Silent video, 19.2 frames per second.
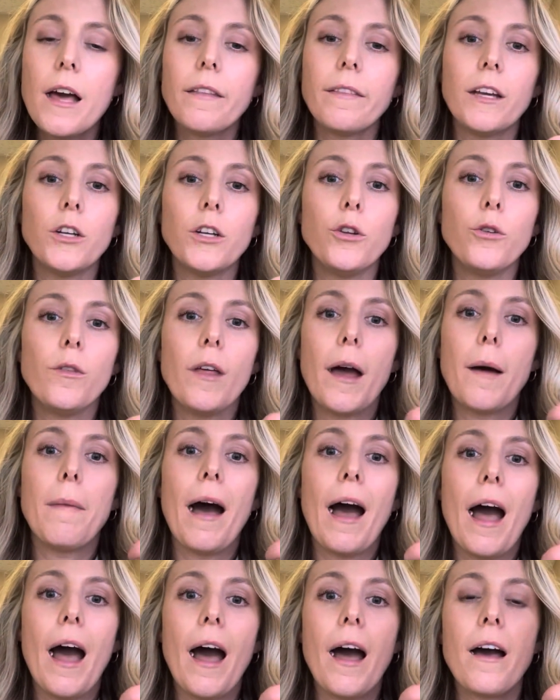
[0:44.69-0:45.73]
They do that
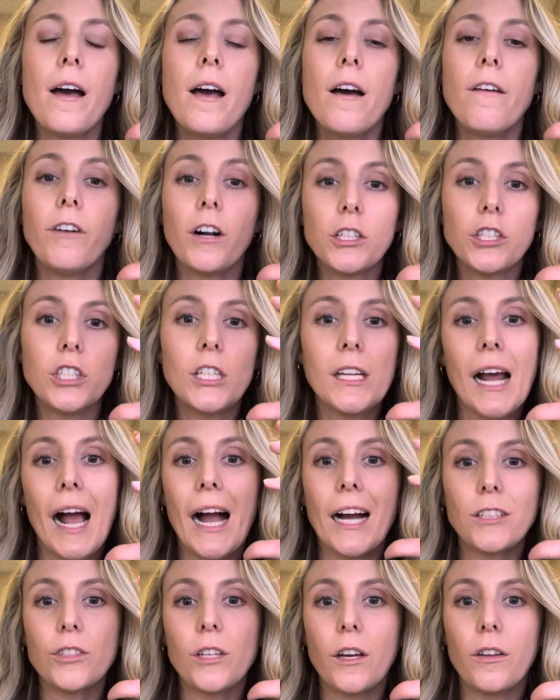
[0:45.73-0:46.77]
by functioning
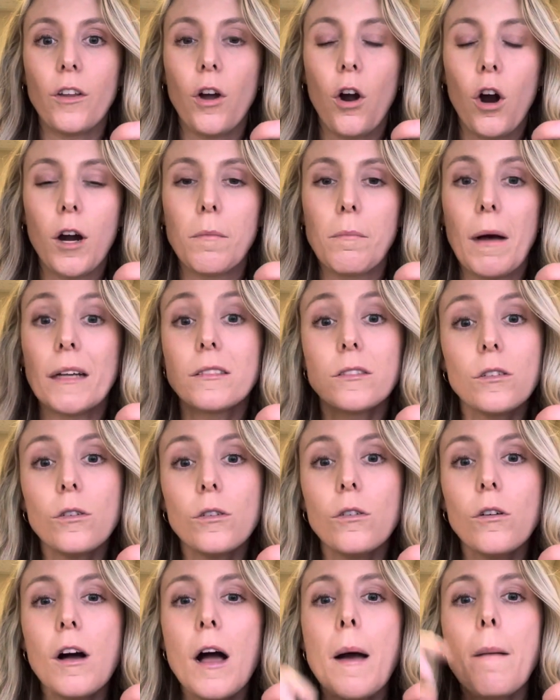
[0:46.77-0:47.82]
actually on the heart muscle,